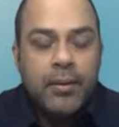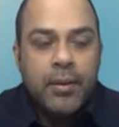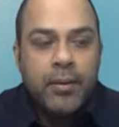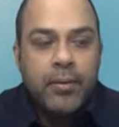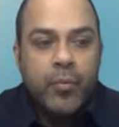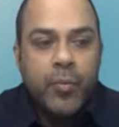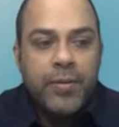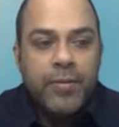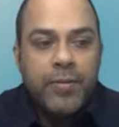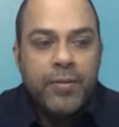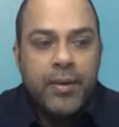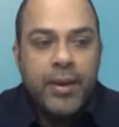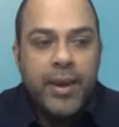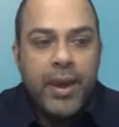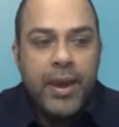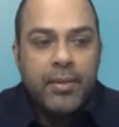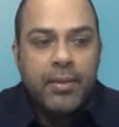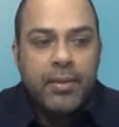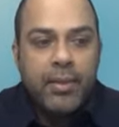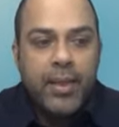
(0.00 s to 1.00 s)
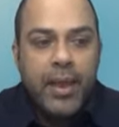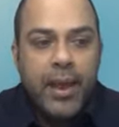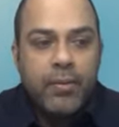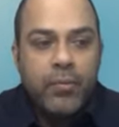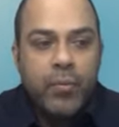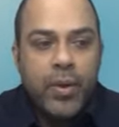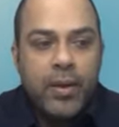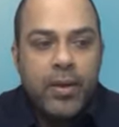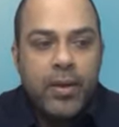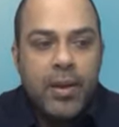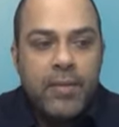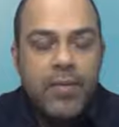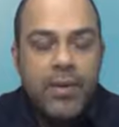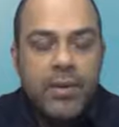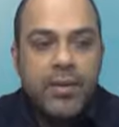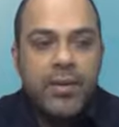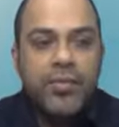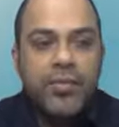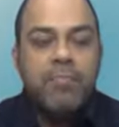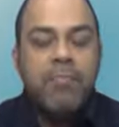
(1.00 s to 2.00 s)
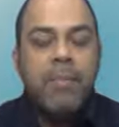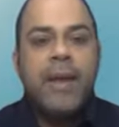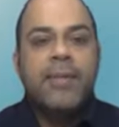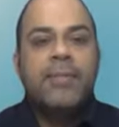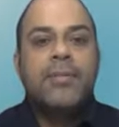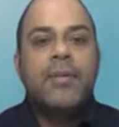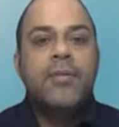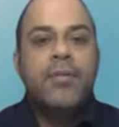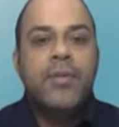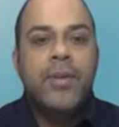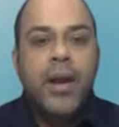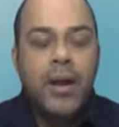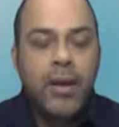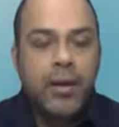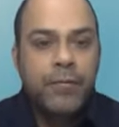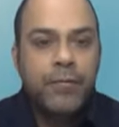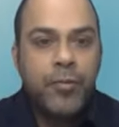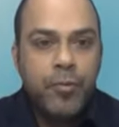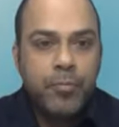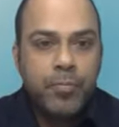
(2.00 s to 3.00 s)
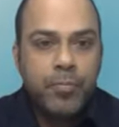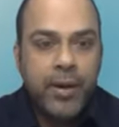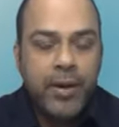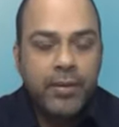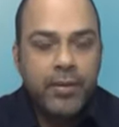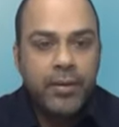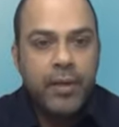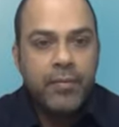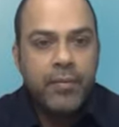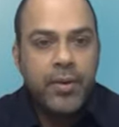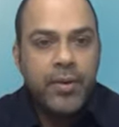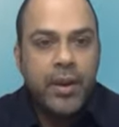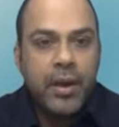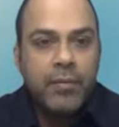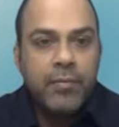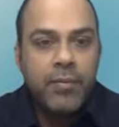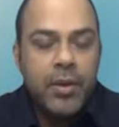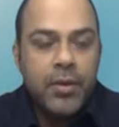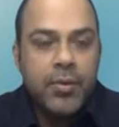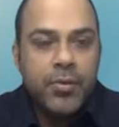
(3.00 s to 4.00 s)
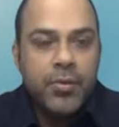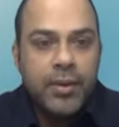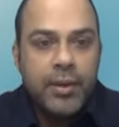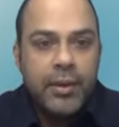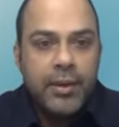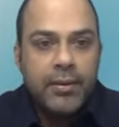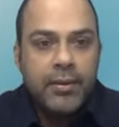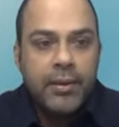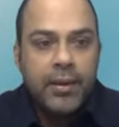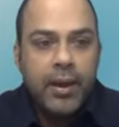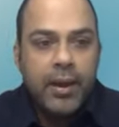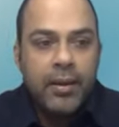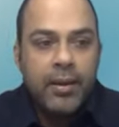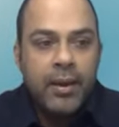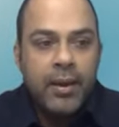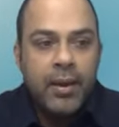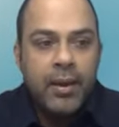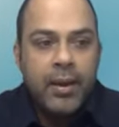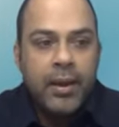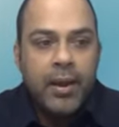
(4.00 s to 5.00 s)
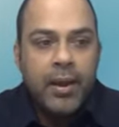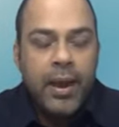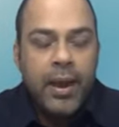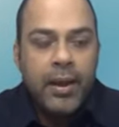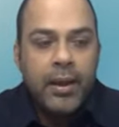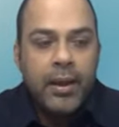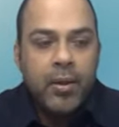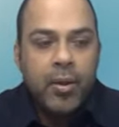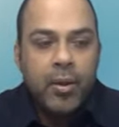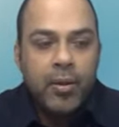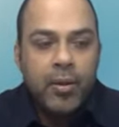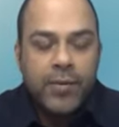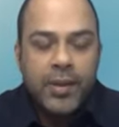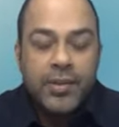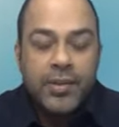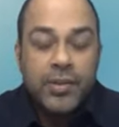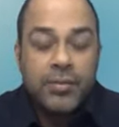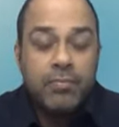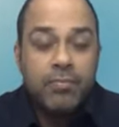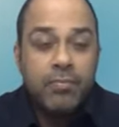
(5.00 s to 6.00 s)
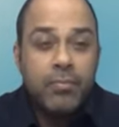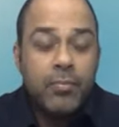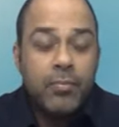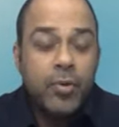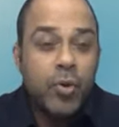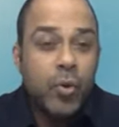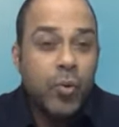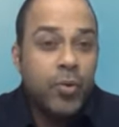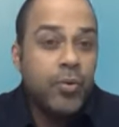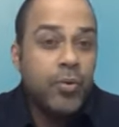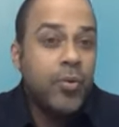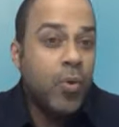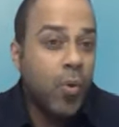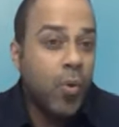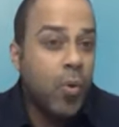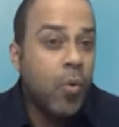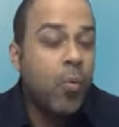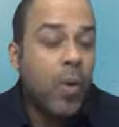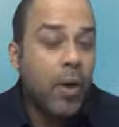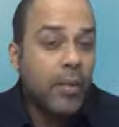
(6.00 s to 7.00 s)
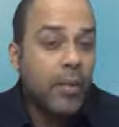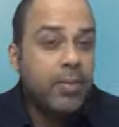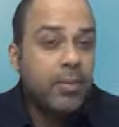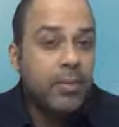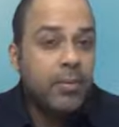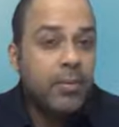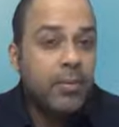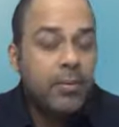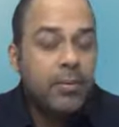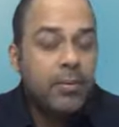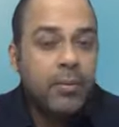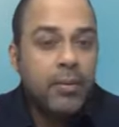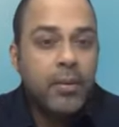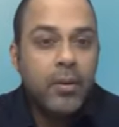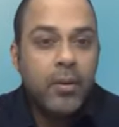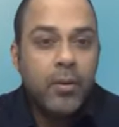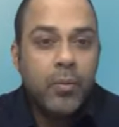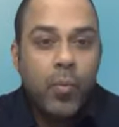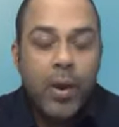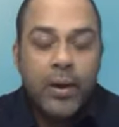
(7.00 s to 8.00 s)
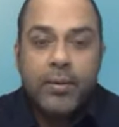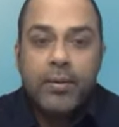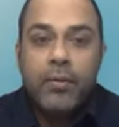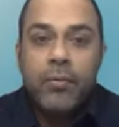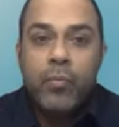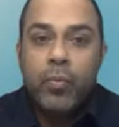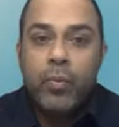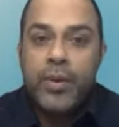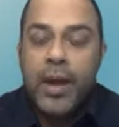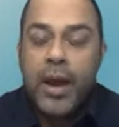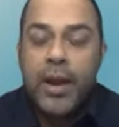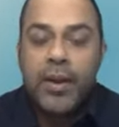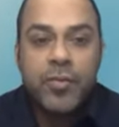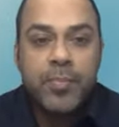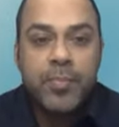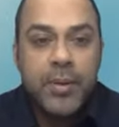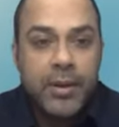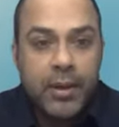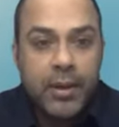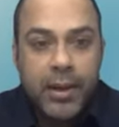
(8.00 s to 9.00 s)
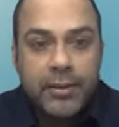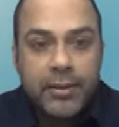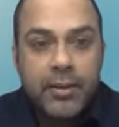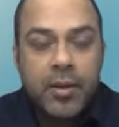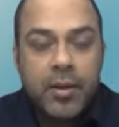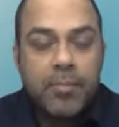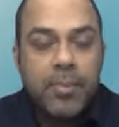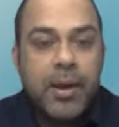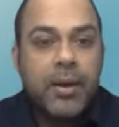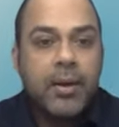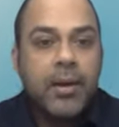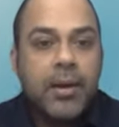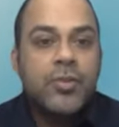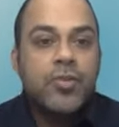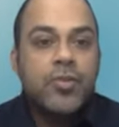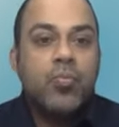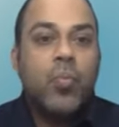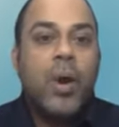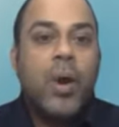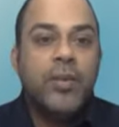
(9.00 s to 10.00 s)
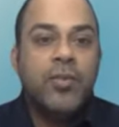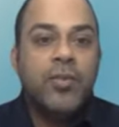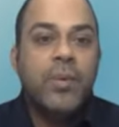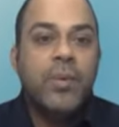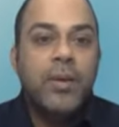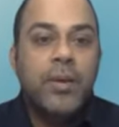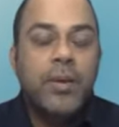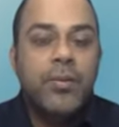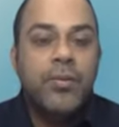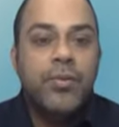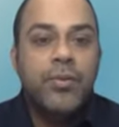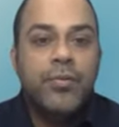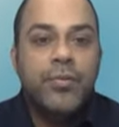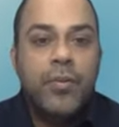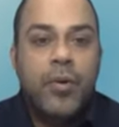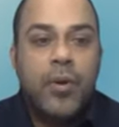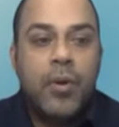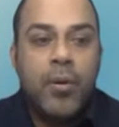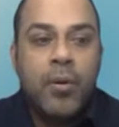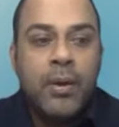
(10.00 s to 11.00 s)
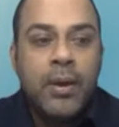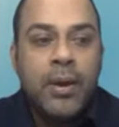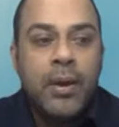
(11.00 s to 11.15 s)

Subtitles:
we forget that we're leaving this massive data footprint every time we use the internet. And a lot of us don't know what data has been collected about us, what it's being used for,